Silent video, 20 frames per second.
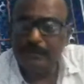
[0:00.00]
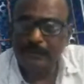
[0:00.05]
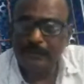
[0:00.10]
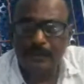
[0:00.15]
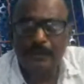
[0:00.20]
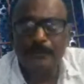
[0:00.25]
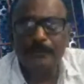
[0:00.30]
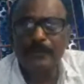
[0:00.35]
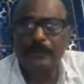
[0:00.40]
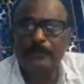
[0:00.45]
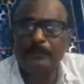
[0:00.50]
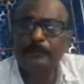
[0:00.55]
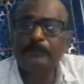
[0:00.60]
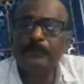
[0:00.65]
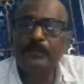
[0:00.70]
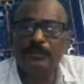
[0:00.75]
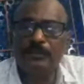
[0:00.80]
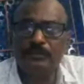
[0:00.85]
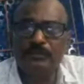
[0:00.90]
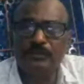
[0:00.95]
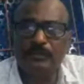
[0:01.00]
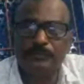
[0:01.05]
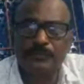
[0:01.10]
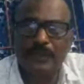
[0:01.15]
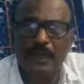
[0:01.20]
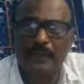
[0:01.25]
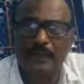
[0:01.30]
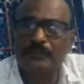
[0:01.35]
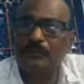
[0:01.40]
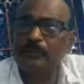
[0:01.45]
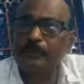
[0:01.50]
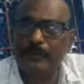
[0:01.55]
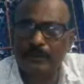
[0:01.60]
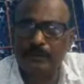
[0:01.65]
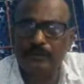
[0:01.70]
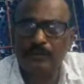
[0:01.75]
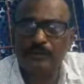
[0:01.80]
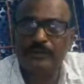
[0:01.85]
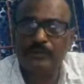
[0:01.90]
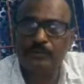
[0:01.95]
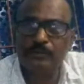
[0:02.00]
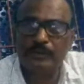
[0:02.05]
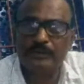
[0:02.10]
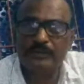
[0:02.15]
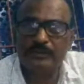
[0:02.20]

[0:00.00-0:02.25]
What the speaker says: and thereby because of the act of another